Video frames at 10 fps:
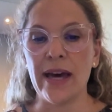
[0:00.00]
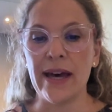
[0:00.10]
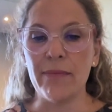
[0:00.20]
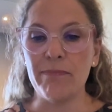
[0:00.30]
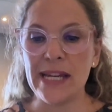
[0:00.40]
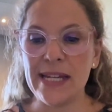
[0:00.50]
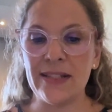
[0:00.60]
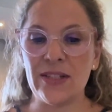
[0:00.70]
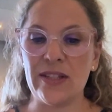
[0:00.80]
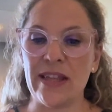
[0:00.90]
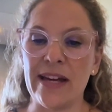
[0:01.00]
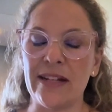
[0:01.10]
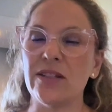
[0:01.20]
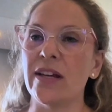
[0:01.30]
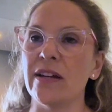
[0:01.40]
means
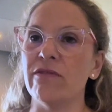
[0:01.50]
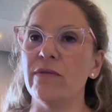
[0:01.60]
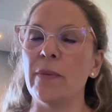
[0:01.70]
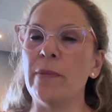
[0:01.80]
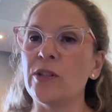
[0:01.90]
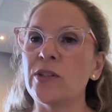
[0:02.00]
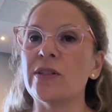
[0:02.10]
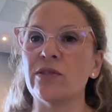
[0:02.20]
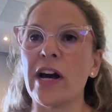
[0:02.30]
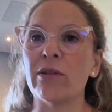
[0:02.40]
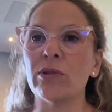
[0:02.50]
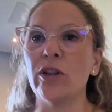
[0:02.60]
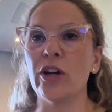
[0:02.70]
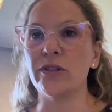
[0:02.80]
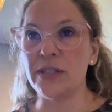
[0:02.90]
that a person's viral
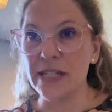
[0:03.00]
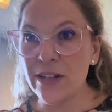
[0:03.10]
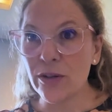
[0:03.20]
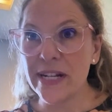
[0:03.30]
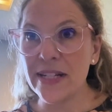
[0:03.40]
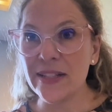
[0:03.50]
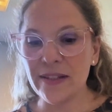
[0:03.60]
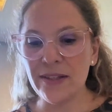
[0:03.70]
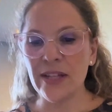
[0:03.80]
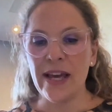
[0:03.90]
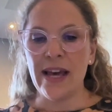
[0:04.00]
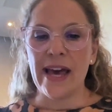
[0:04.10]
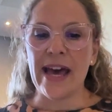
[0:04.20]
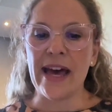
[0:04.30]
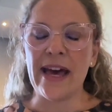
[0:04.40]
load decreases
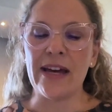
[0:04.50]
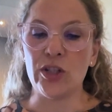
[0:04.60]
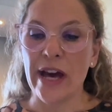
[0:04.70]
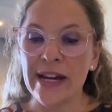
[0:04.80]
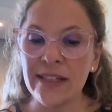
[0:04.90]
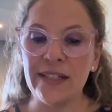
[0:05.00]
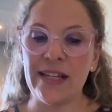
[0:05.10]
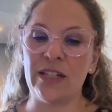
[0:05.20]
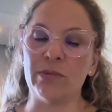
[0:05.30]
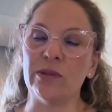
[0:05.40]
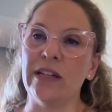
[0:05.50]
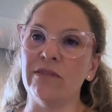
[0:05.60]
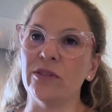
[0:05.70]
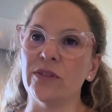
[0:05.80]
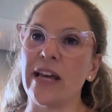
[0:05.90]
to undetectable
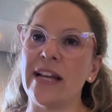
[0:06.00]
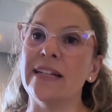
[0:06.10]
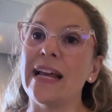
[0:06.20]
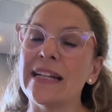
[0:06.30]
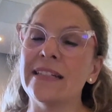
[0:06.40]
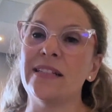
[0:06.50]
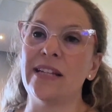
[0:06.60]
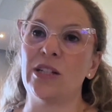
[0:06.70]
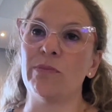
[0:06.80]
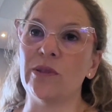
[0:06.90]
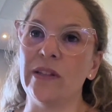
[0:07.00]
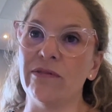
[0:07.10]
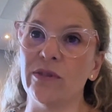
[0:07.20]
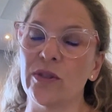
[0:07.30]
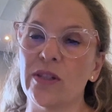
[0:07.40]
levels, and at undetectable
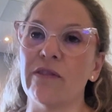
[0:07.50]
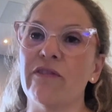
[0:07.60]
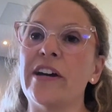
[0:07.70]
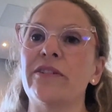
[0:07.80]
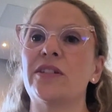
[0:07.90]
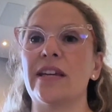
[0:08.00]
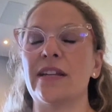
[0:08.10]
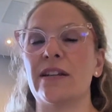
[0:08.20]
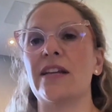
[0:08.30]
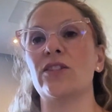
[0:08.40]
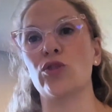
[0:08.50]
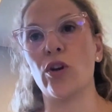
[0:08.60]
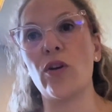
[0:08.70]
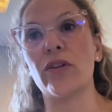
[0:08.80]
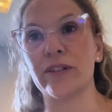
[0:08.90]
levels, the virus then is no
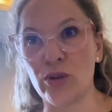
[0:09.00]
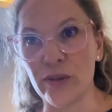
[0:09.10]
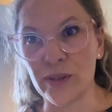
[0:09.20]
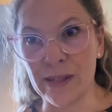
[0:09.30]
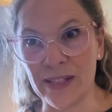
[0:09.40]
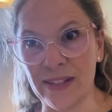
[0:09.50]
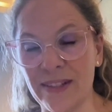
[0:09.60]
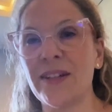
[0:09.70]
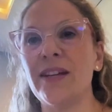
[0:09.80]
longer transmitted.